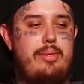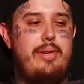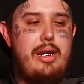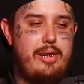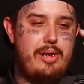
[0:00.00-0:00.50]

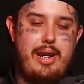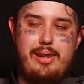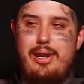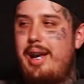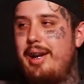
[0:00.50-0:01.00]
He just
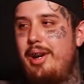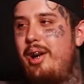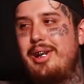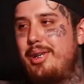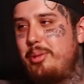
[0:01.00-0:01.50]
has a lot of
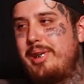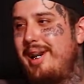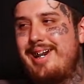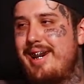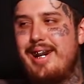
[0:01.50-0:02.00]
knowledge with
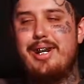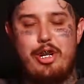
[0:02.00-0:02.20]
that shit.